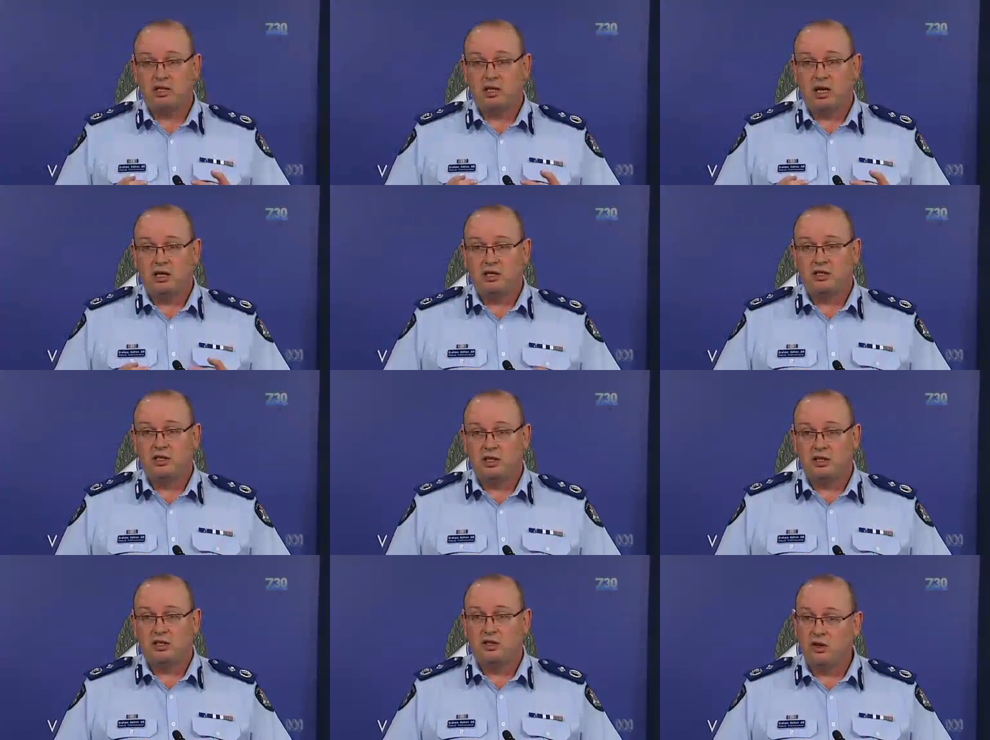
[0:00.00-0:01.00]
stand, is
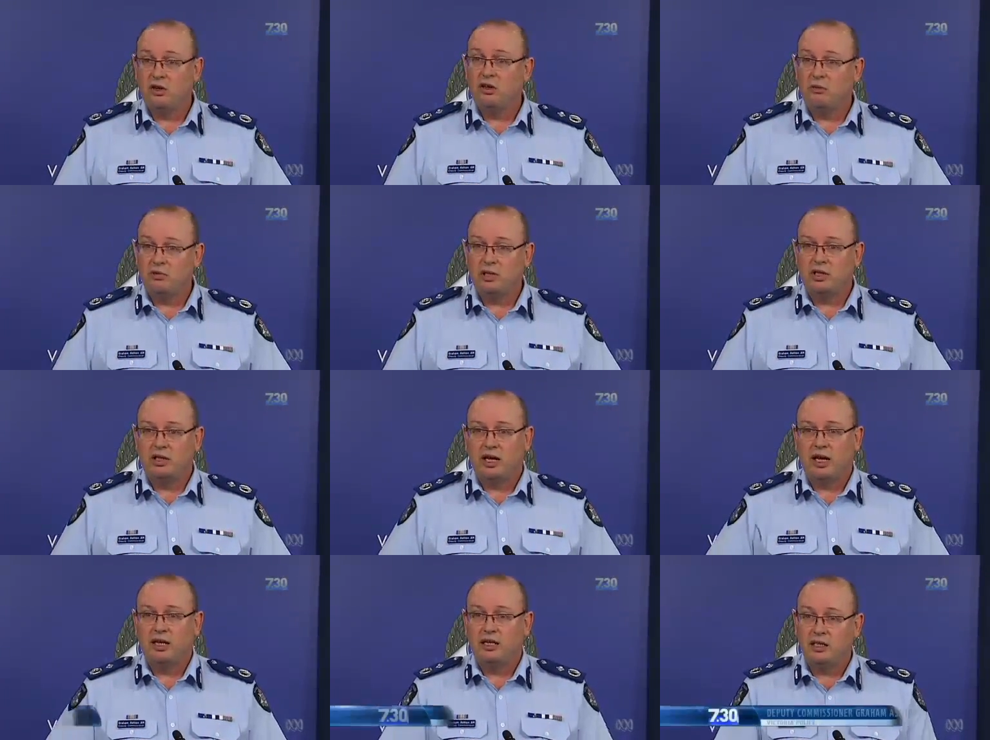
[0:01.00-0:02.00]
soccer, and particularly
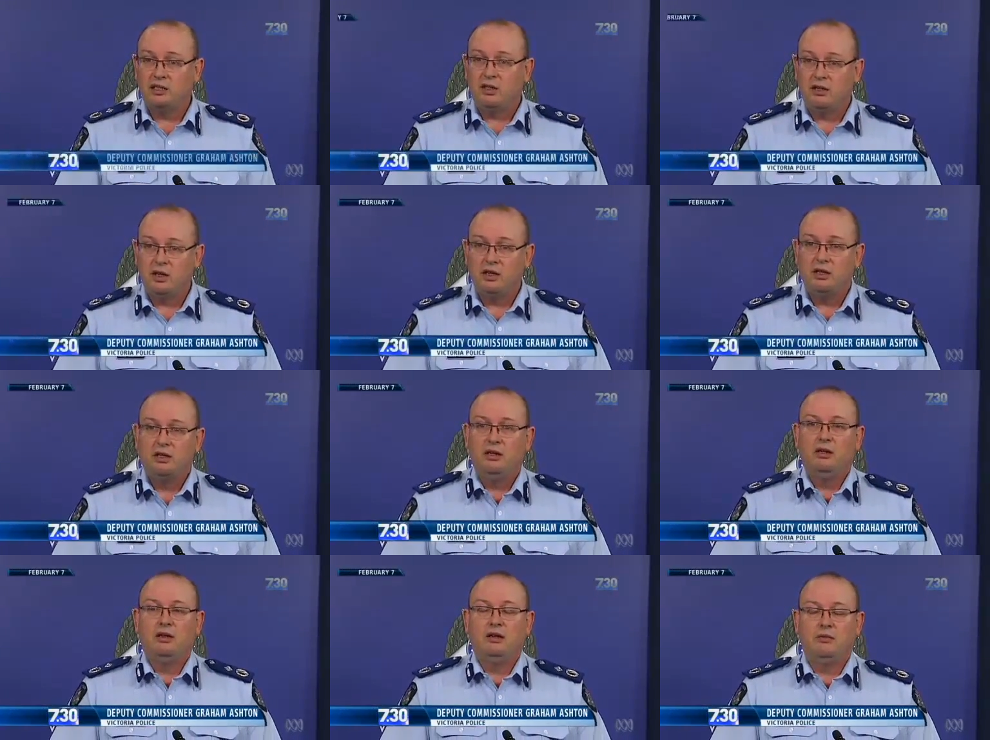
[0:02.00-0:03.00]
A-League soccer.
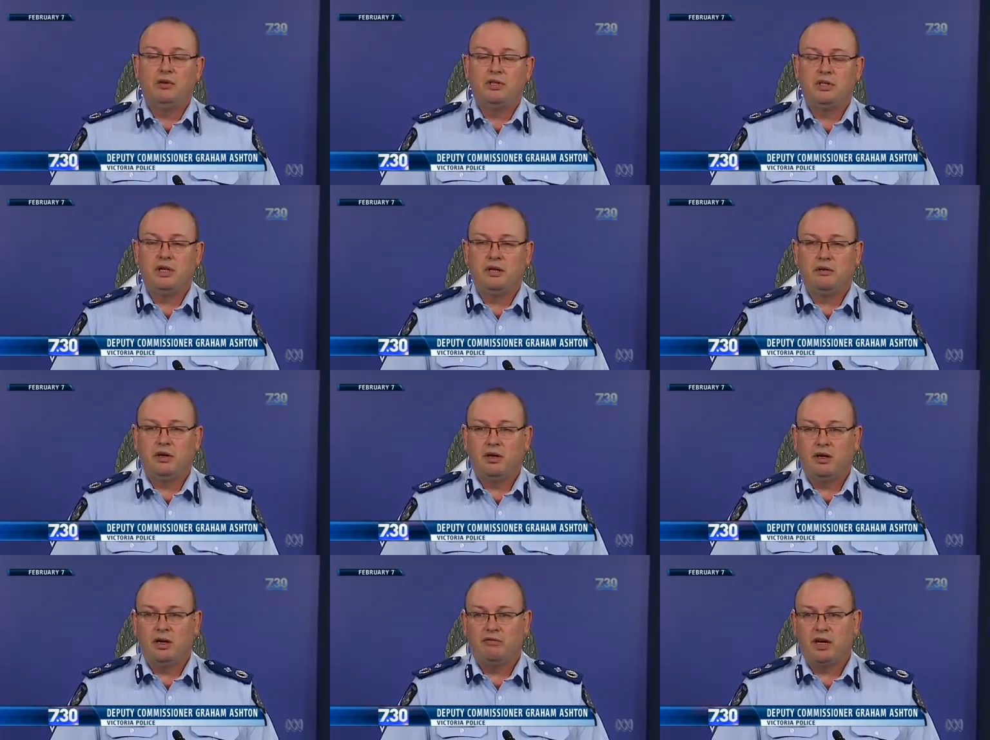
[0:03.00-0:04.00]
We're seeing
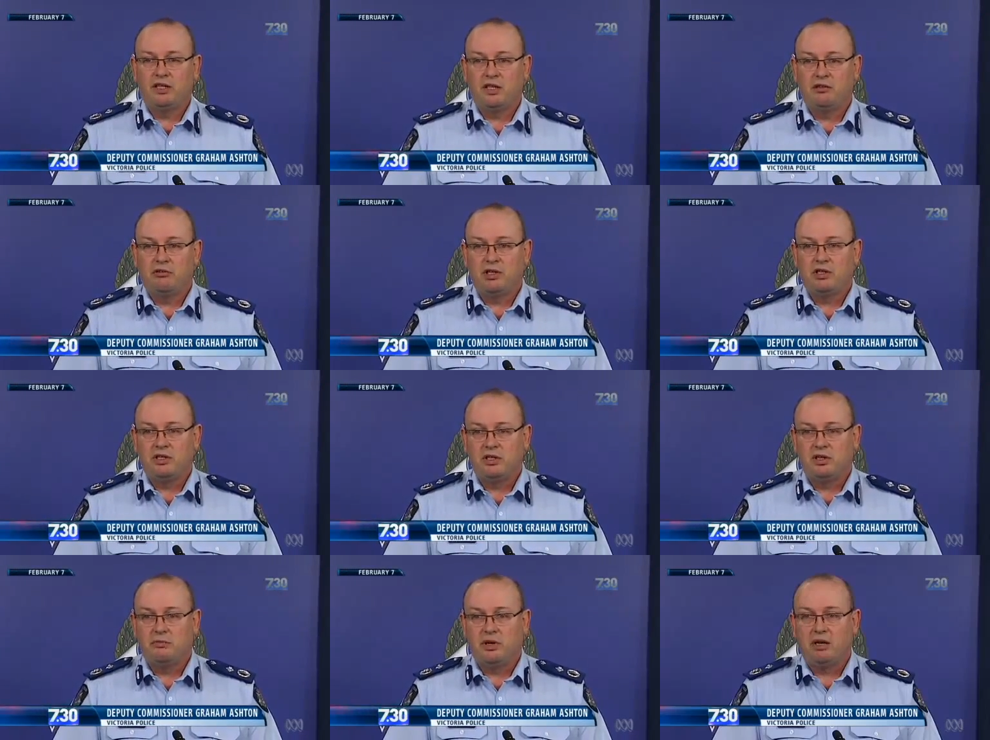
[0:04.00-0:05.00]
vast increases
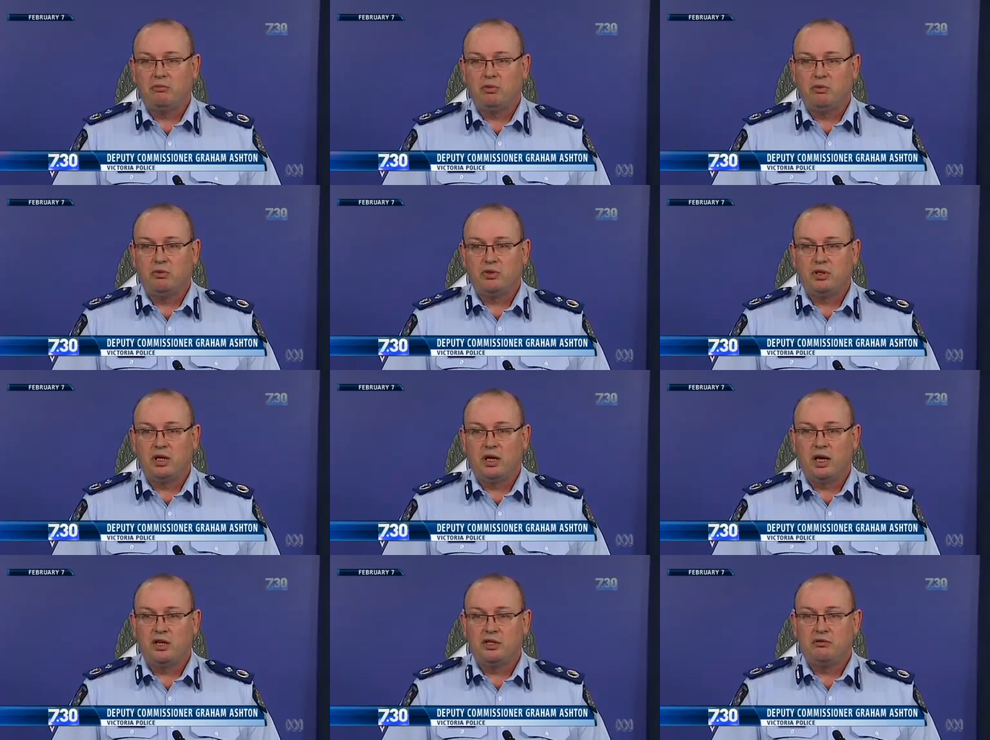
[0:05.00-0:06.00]
in the betting pools in
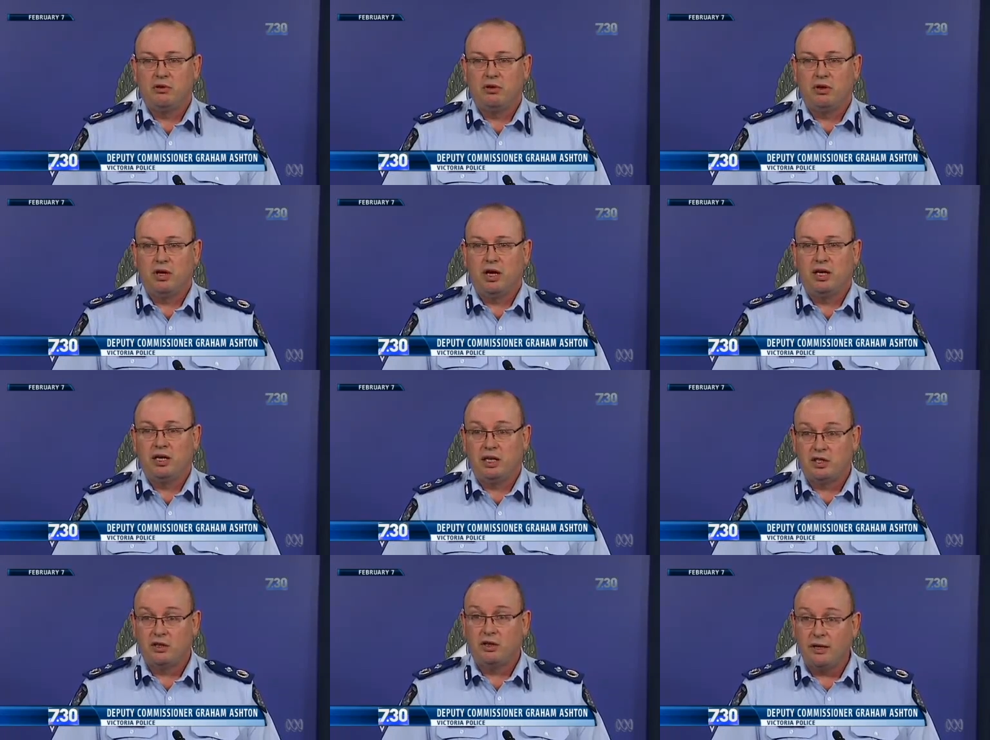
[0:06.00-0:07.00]
Asia on
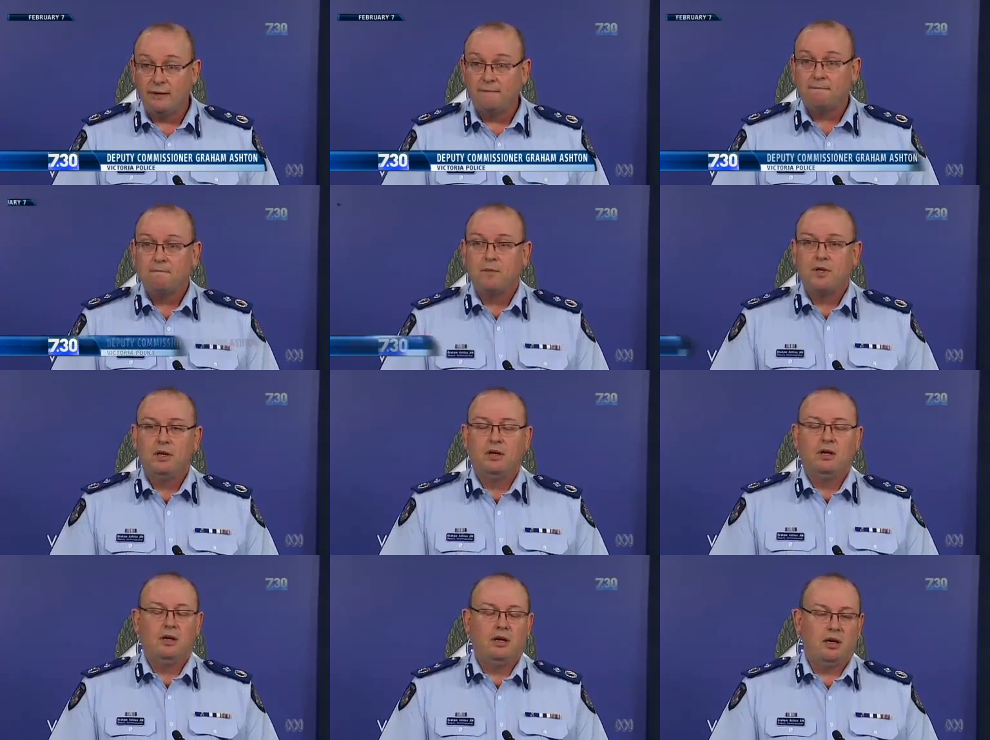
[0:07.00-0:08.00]
A-League soccer.
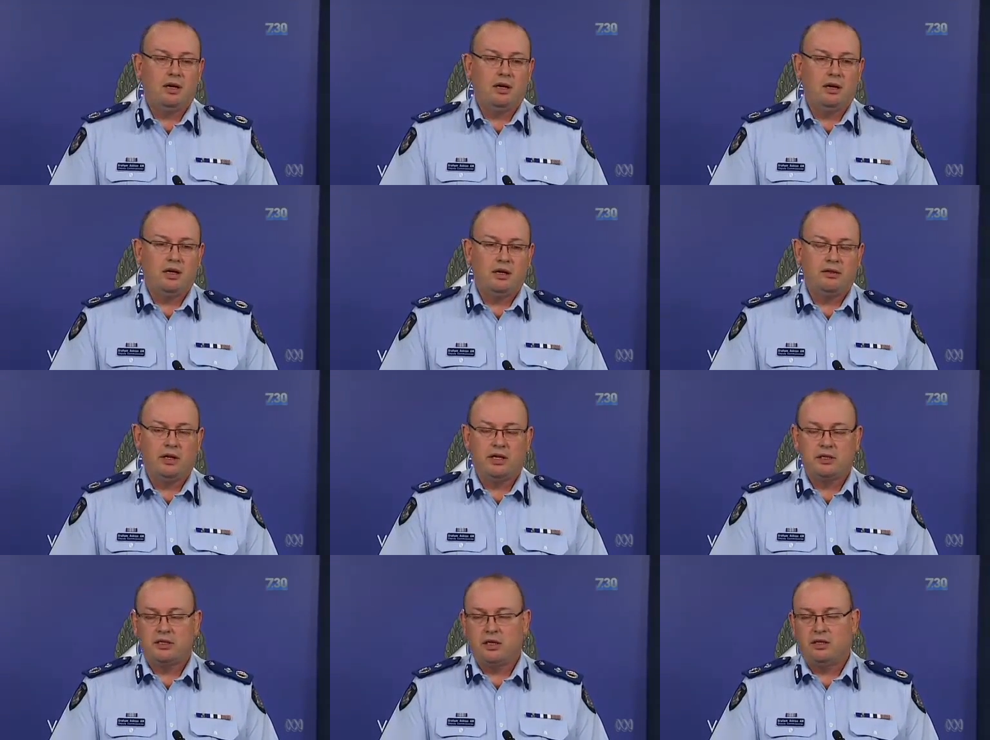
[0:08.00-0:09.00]
And I think,
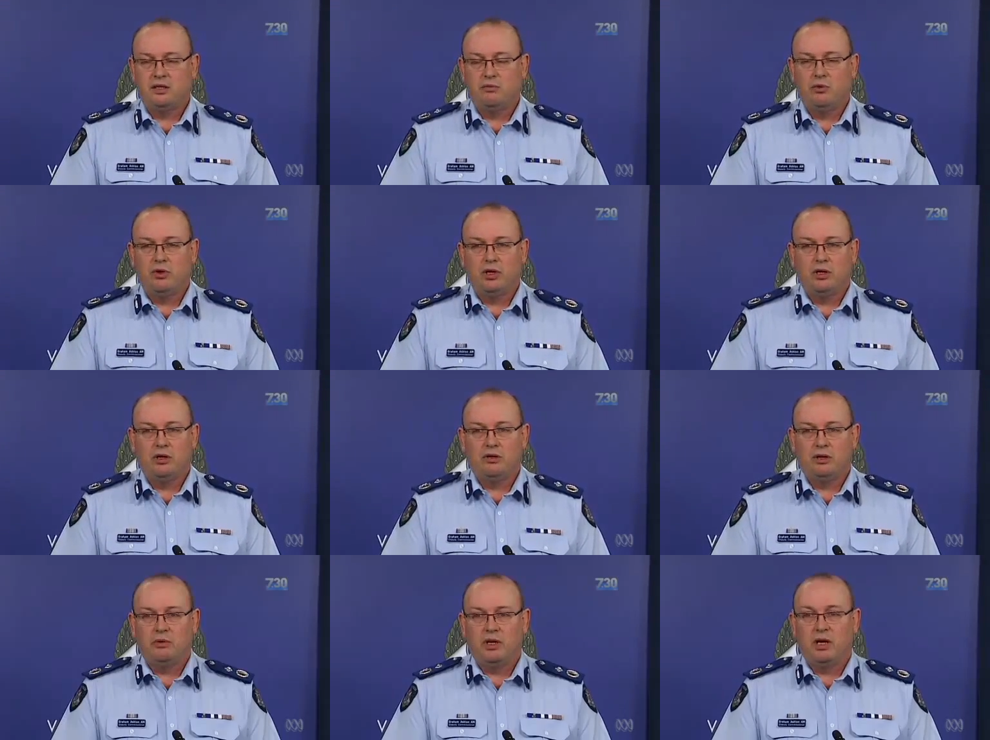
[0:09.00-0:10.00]
as I said this morning, I
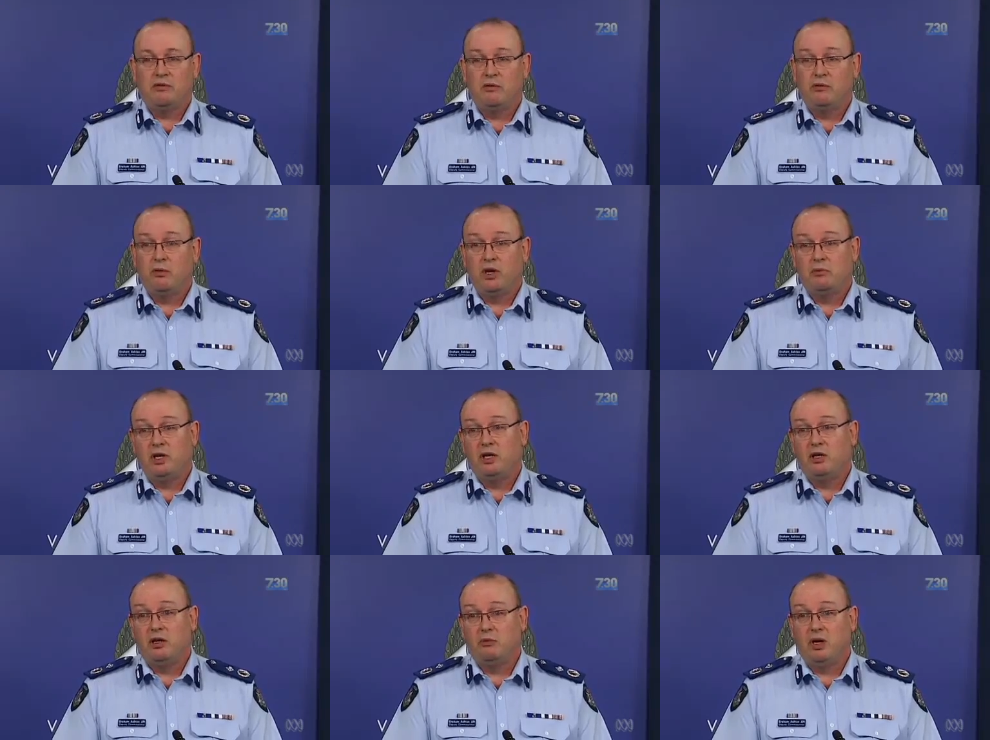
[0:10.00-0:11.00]
think we had over 40
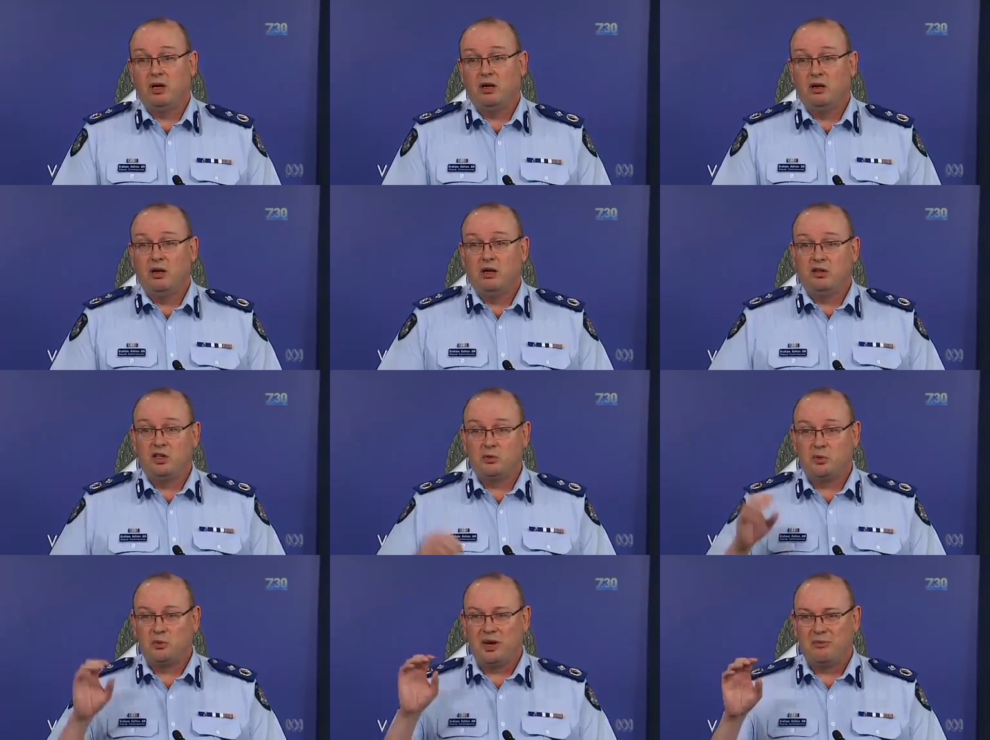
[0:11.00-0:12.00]
million in one, just
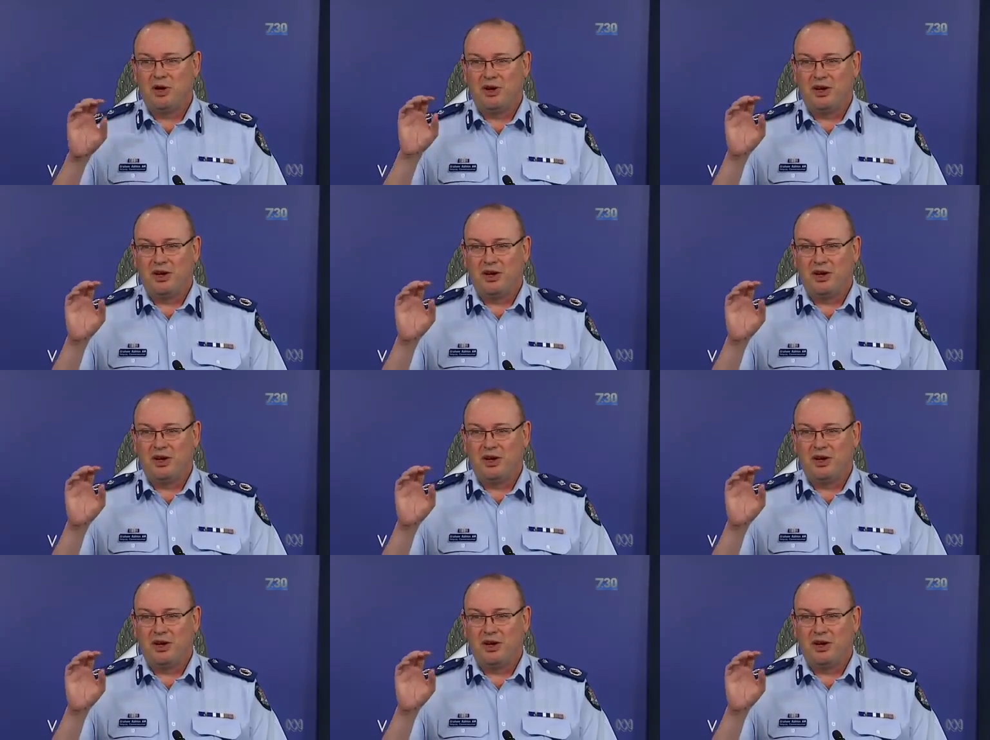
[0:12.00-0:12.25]
with one